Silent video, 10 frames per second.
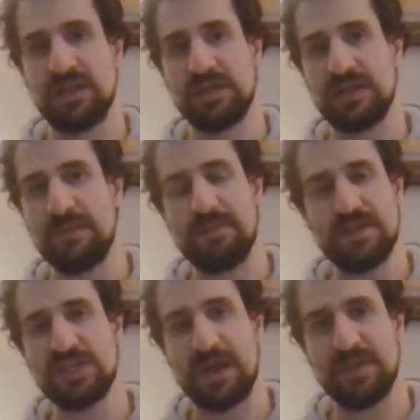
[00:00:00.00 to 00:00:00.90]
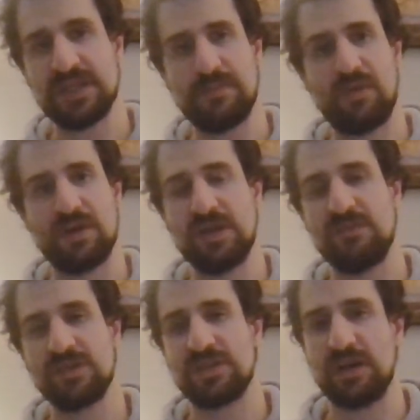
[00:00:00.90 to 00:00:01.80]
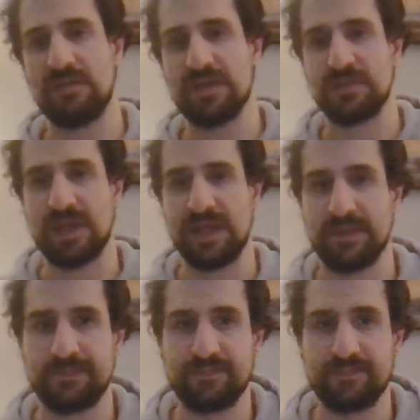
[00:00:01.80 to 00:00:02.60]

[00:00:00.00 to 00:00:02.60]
the WWE Championship or the Universal title at WrestleMania.